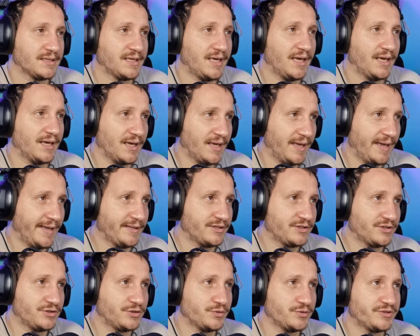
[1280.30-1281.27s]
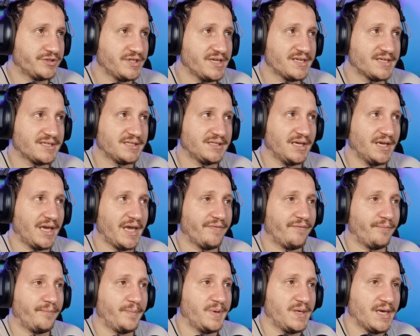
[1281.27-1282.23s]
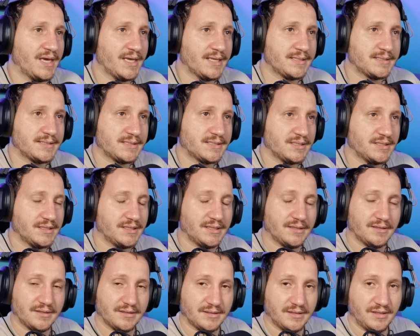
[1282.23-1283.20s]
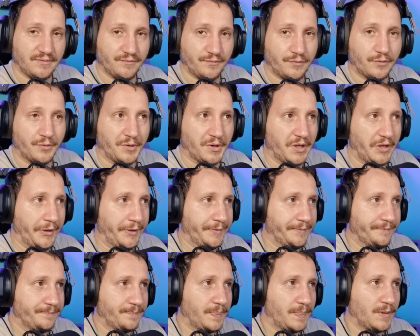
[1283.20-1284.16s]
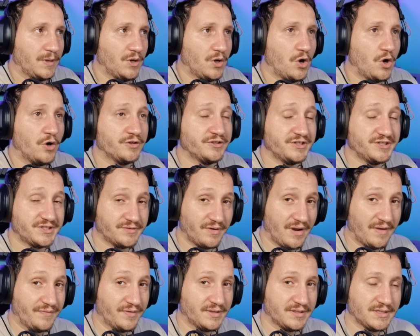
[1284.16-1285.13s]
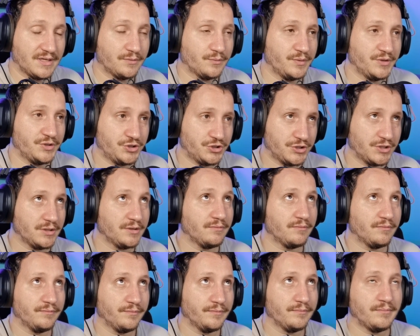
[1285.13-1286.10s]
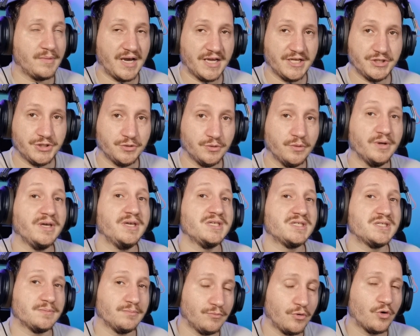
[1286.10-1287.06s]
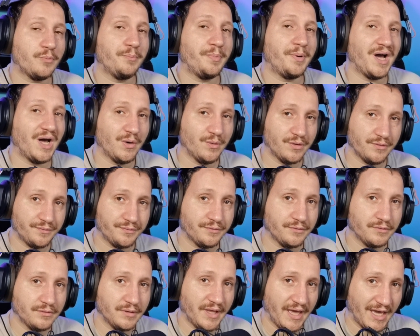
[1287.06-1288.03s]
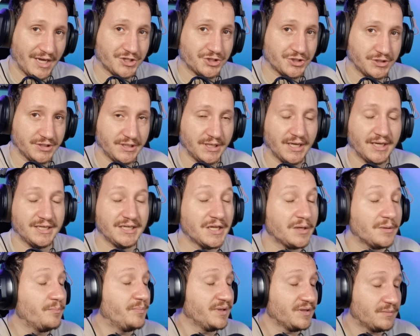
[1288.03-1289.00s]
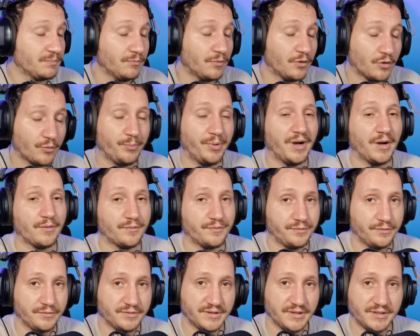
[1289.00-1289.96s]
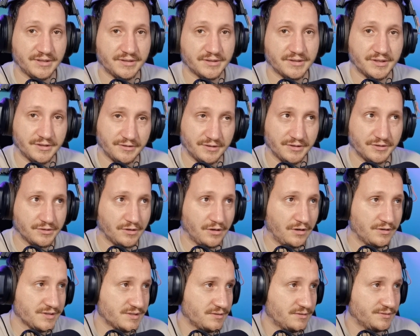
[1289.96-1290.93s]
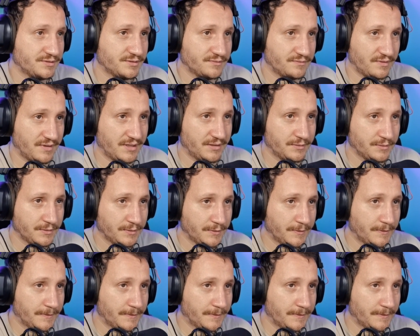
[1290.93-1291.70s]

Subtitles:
can get to 60 FPS in 4K on this graphics card, which, mind you, is more powerful, actually a little bit more powerful than current consoles, right?